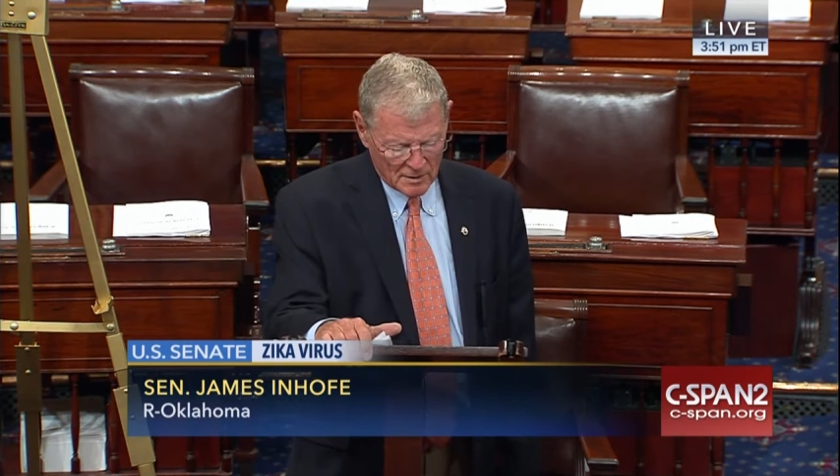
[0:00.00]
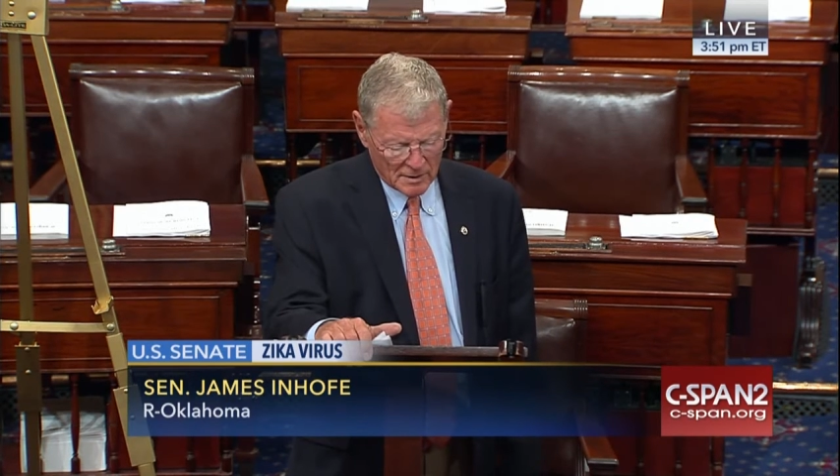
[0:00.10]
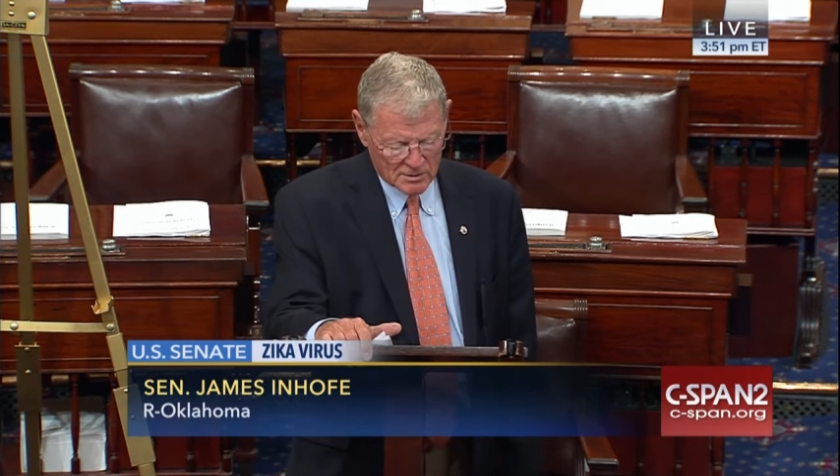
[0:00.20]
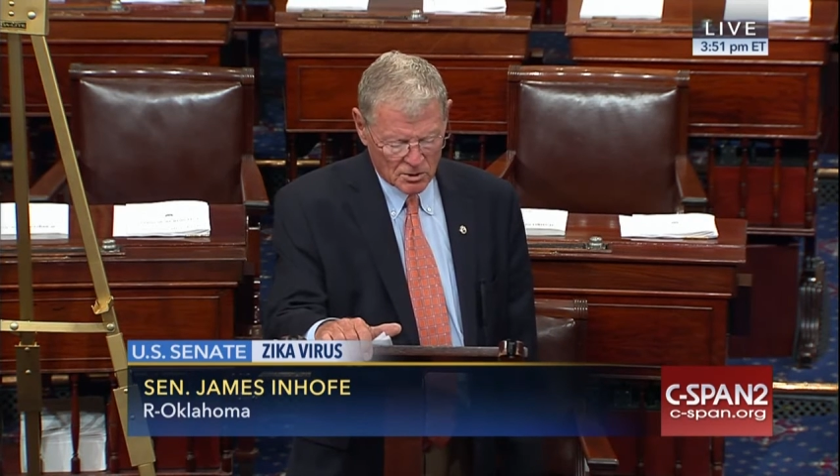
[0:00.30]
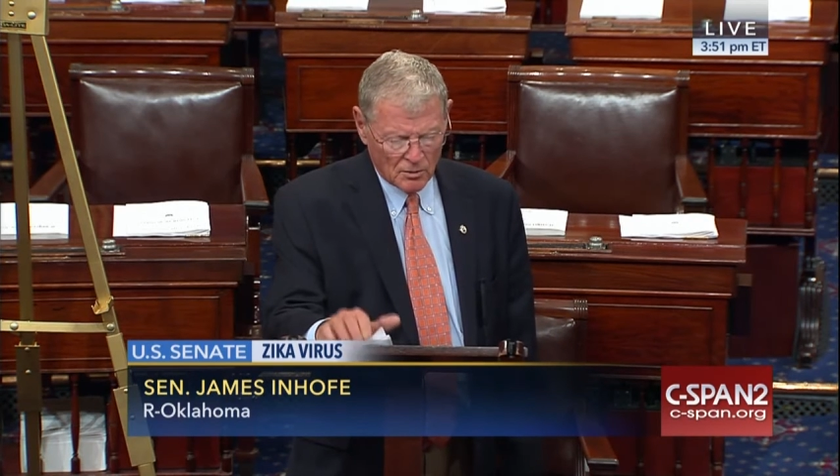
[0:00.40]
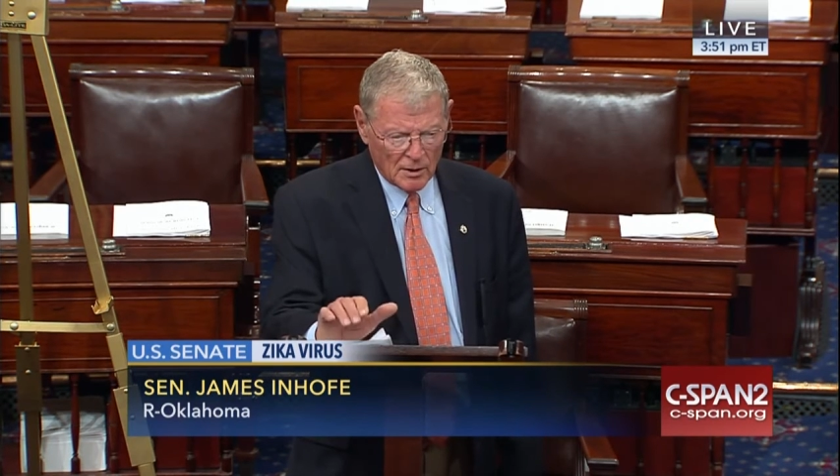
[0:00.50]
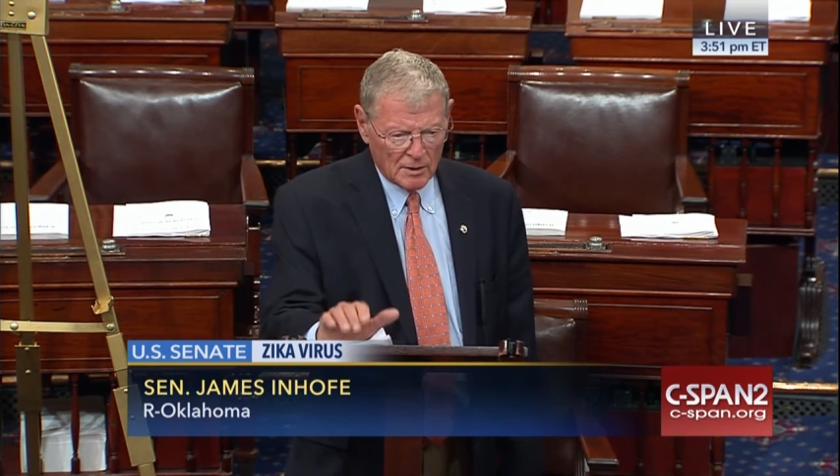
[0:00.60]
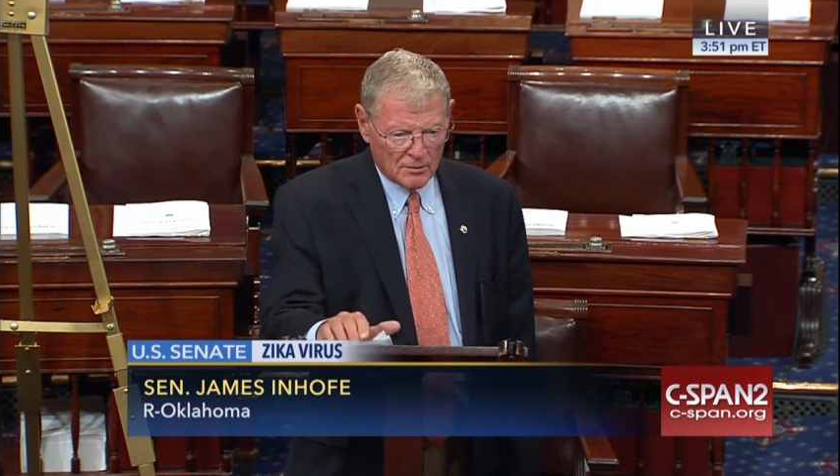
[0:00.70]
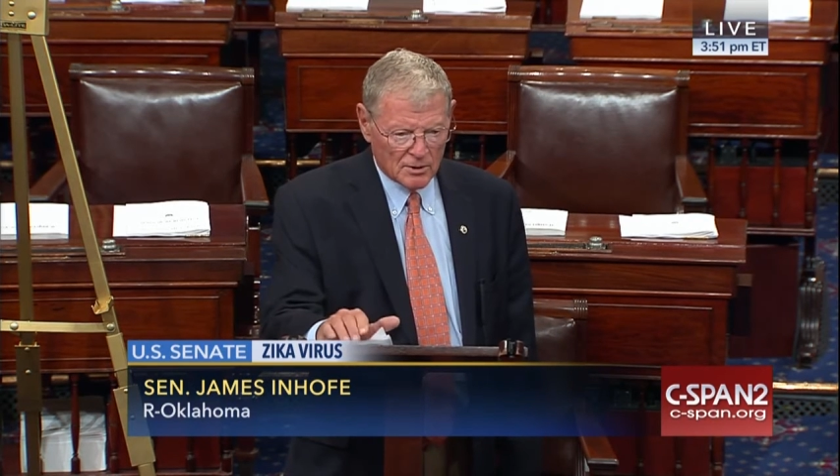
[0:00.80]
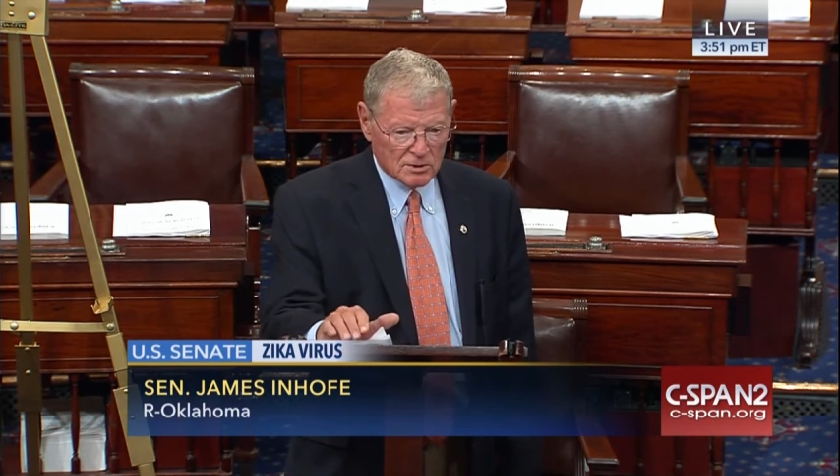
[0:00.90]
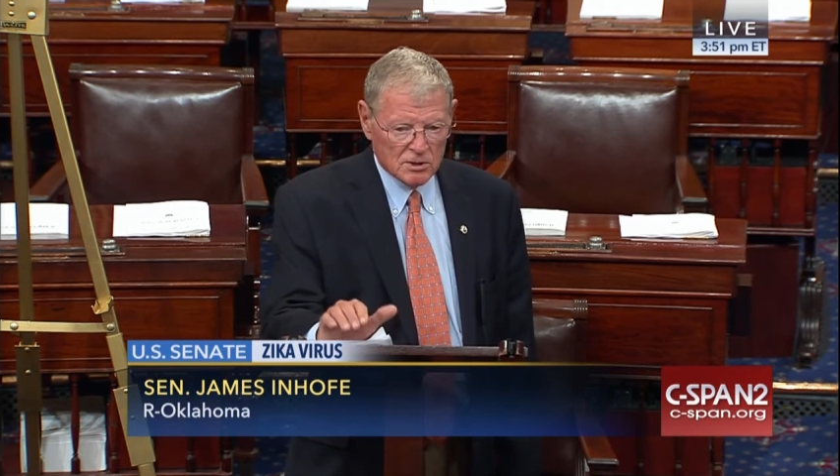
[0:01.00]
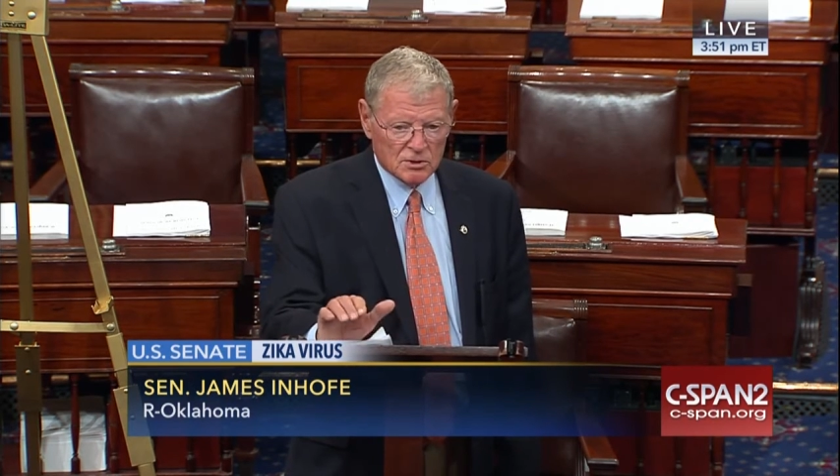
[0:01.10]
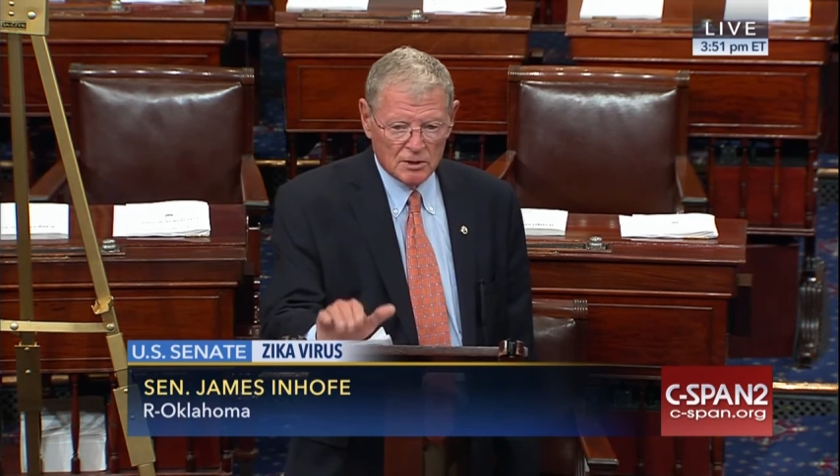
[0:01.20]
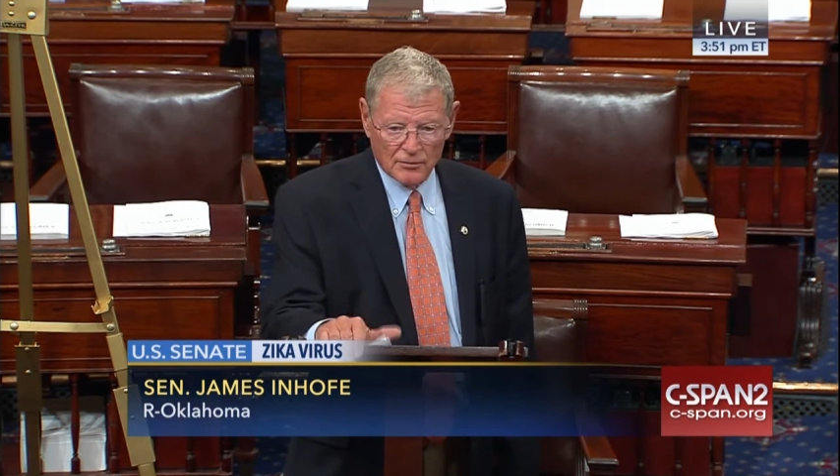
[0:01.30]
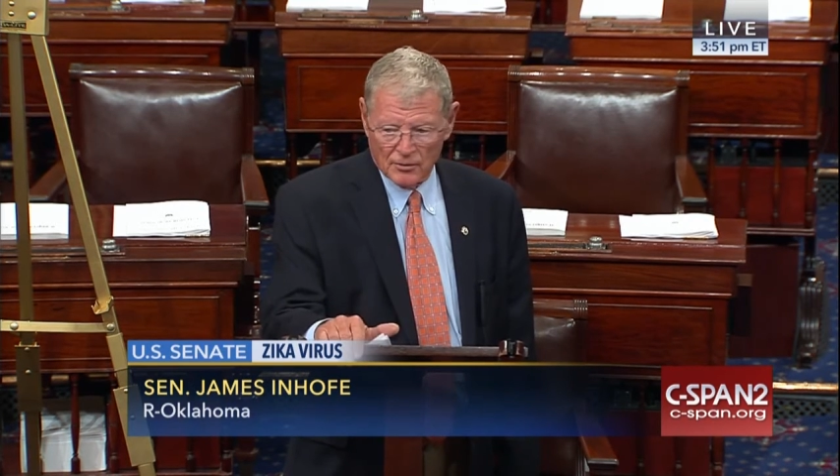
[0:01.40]
And so this is
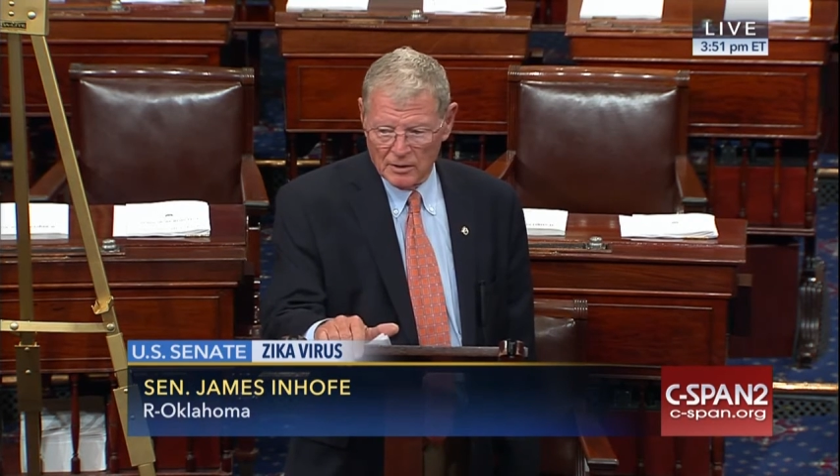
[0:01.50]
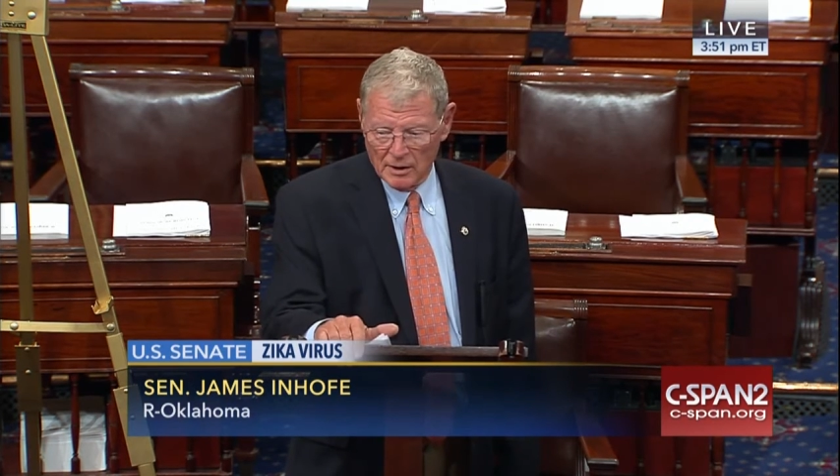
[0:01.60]
different,